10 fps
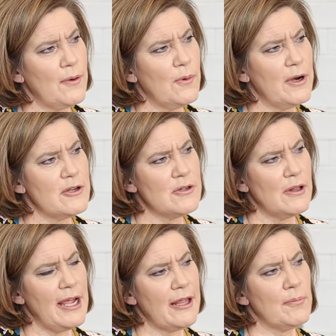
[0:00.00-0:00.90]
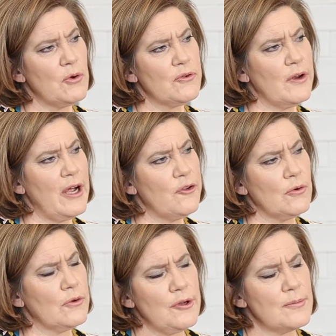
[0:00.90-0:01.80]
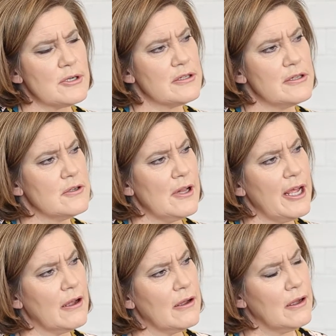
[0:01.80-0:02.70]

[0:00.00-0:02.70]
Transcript: what did you like most in high school? Subjects did you like?